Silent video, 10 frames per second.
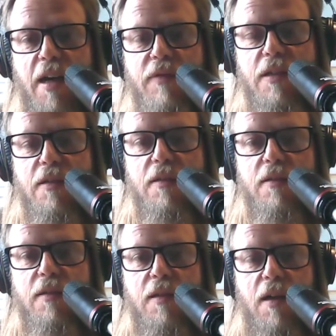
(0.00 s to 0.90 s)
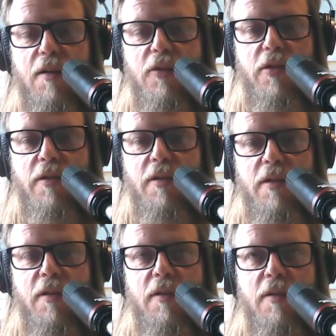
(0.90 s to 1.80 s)
at having such
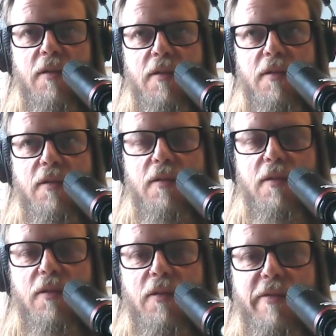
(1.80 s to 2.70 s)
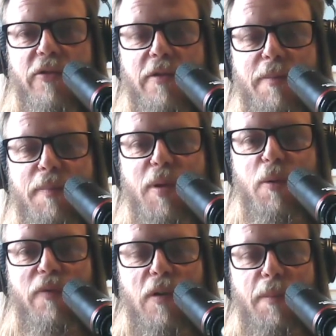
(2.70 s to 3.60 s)
just
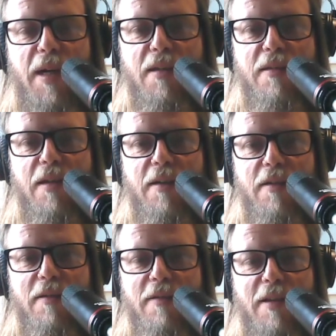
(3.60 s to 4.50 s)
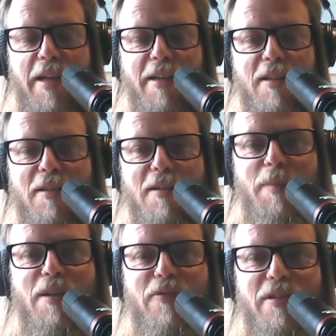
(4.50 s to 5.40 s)
beautiful, amazing, connected
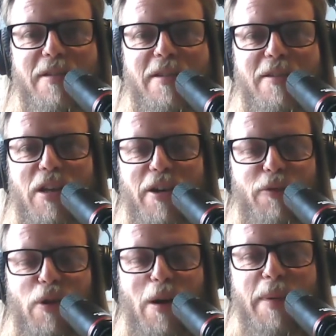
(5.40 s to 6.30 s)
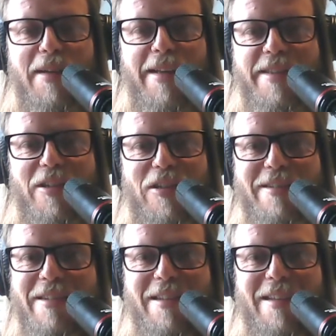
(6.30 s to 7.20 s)
experiences. You know, I grew up in
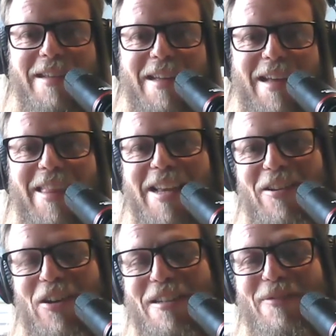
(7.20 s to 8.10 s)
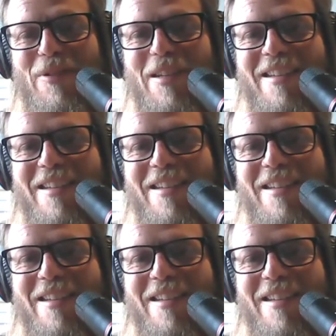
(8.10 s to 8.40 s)
London, and then kind of,